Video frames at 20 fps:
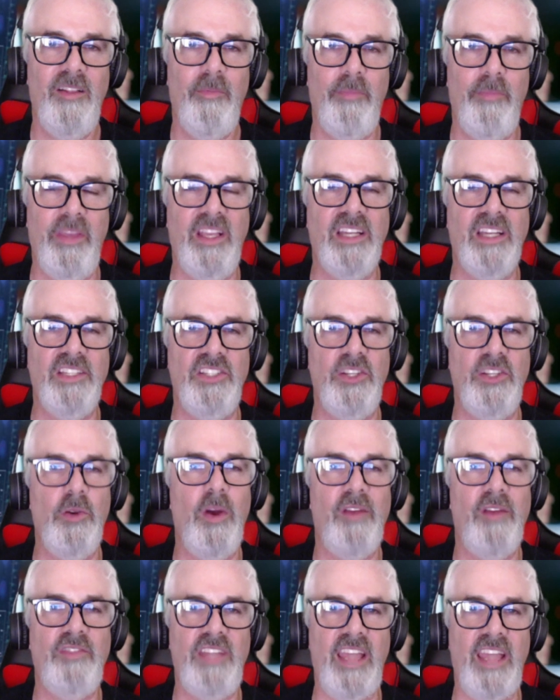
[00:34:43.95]
because you
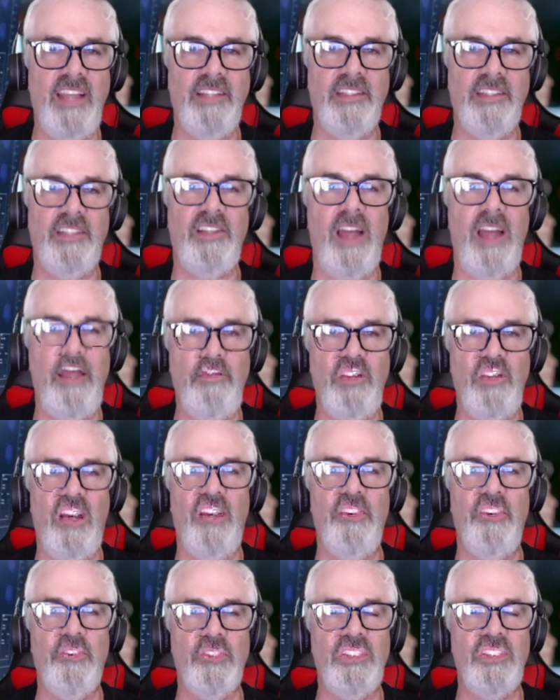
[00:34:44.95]
have taken the time to
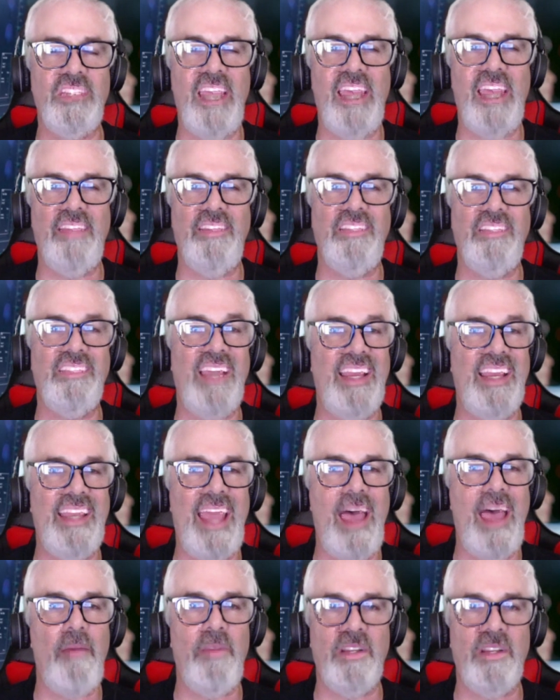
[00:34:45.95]
understand the
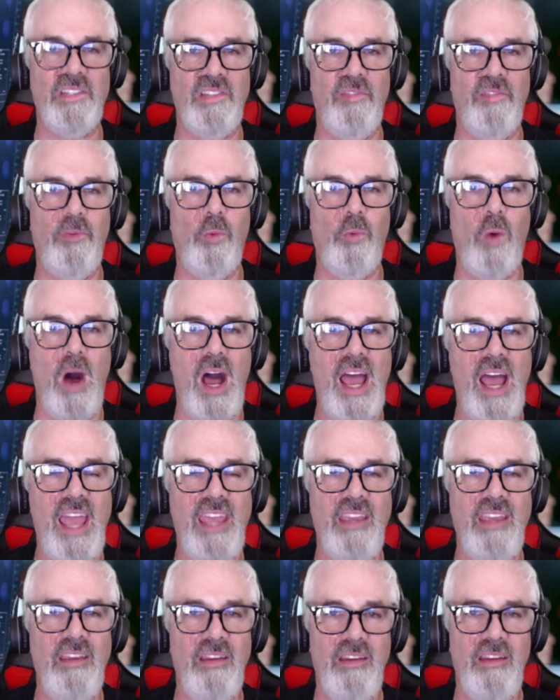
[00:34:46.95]
dynamics of
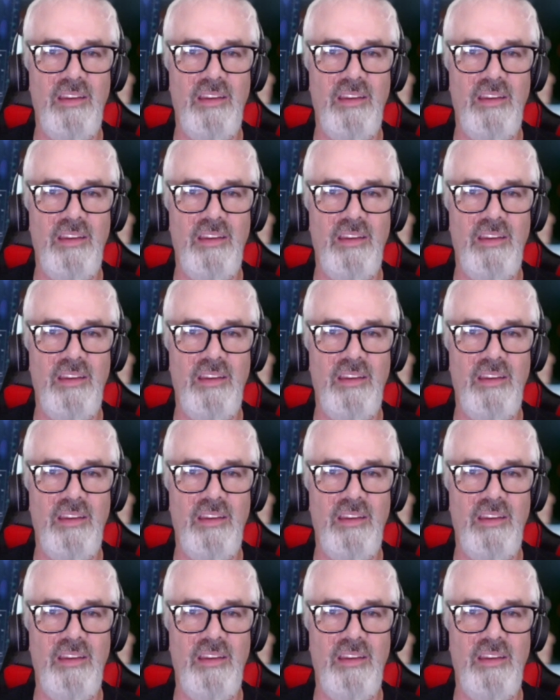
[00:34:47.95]
why